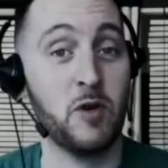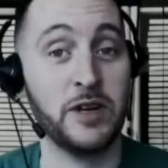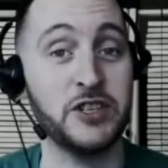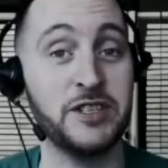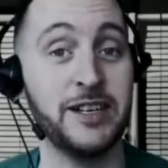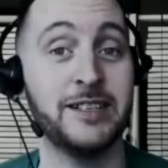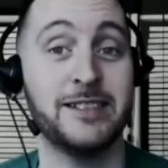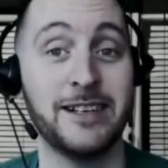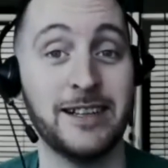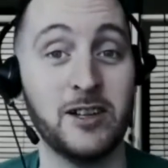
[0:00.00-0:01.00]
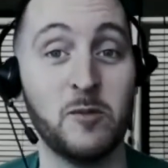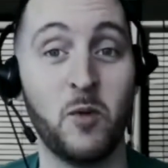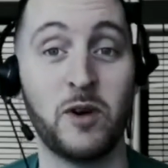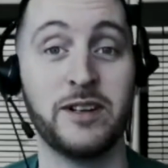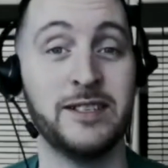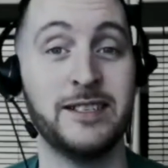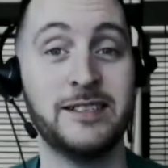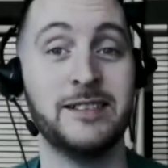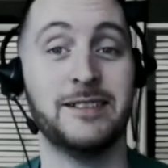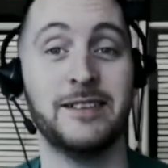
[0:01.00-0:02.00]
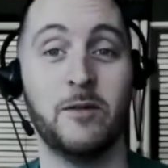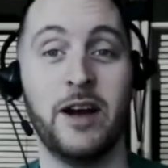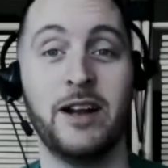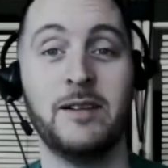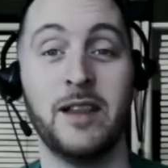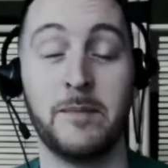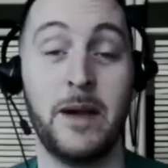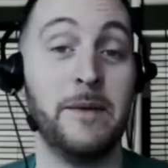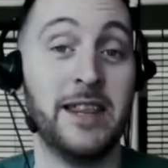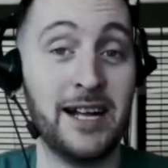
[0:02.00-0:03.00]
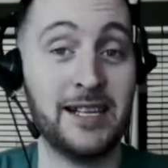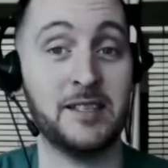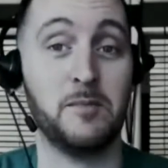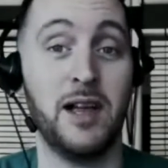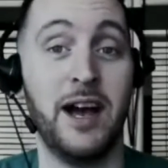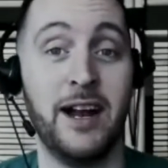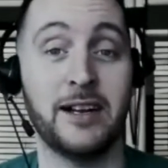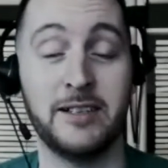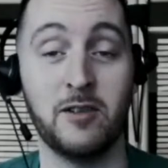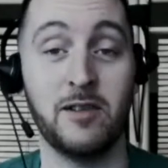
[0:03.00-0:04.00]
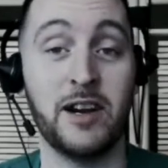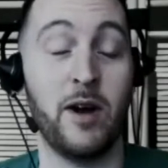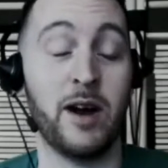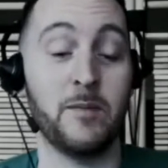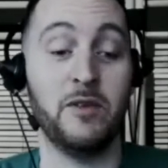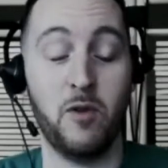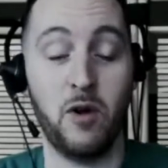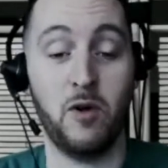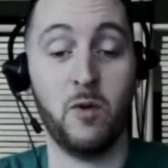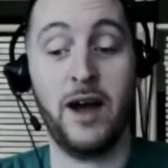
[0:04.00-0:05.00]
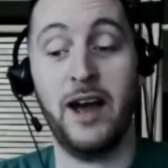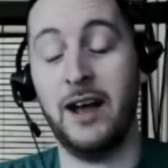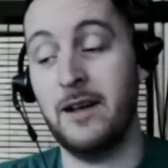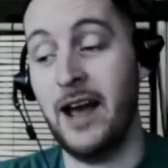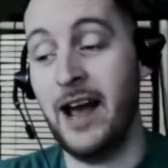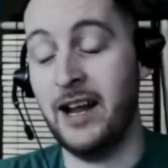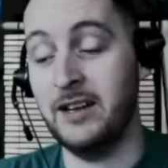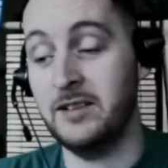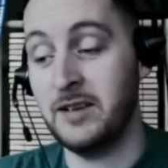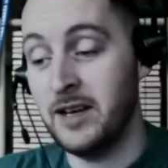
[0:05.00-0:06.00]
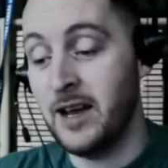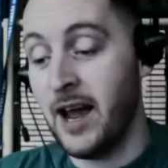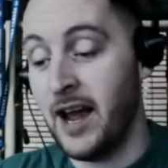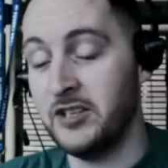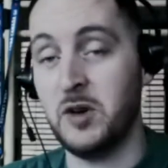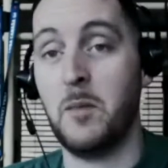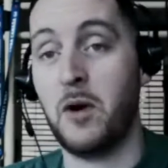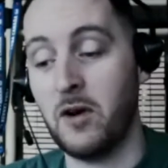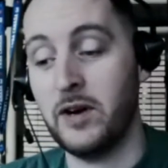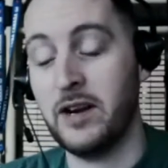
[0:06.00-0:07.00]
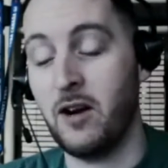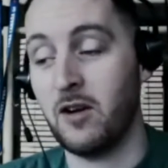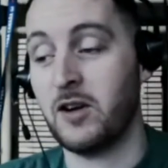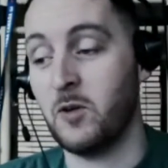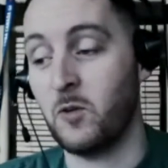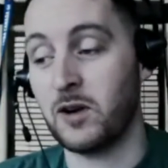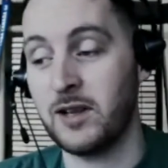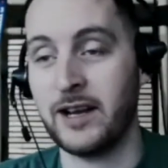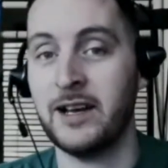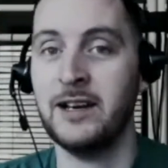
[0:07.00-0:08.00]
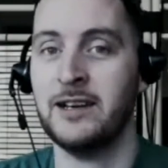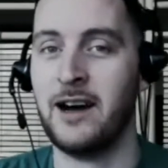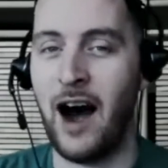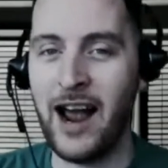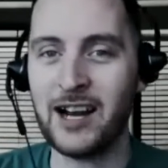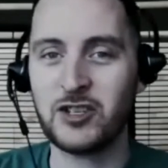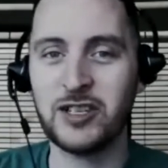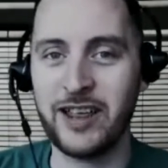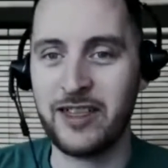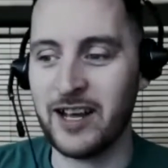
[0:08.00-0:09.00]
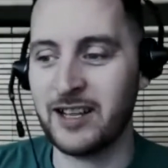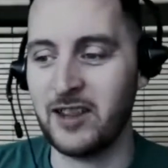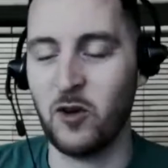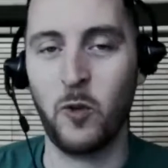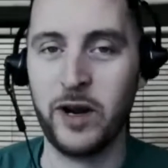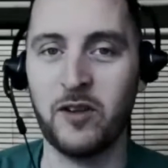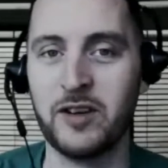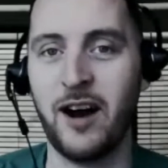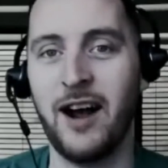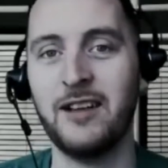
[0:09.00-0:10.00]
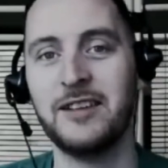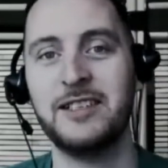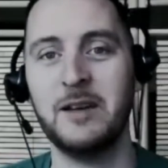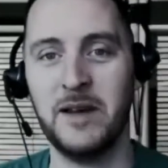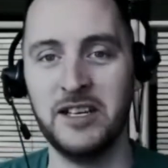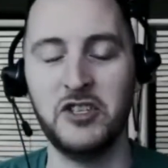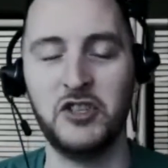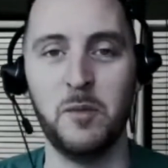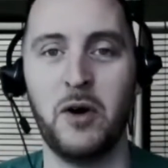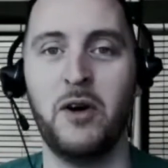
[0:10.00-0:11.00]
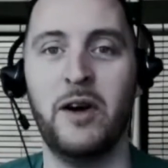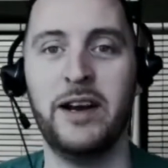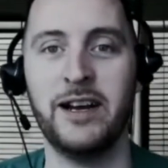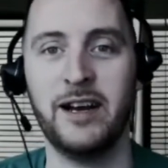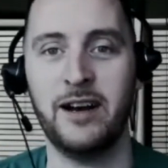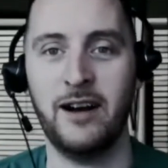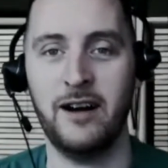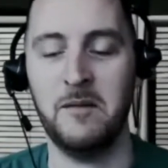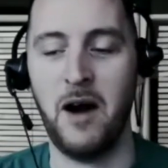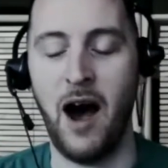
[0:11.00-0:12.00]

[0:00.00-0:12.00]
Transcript: He just needs to get a little more consistency, right? Like, maybe that's the plan, because they're like Greg Monroe and Jabari aren't going to work. Like, I actually think that the weird guy on this team is Jabari. I